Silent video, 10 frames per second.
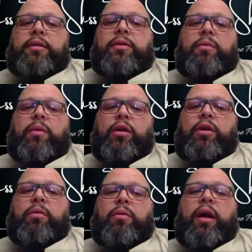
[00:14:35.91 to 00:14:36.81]
to where
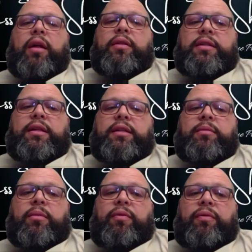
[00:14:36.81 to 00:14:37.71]
you were at the
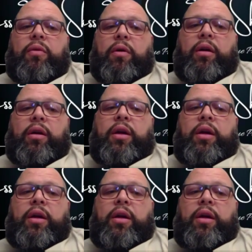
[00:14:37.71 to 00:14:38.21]
season before,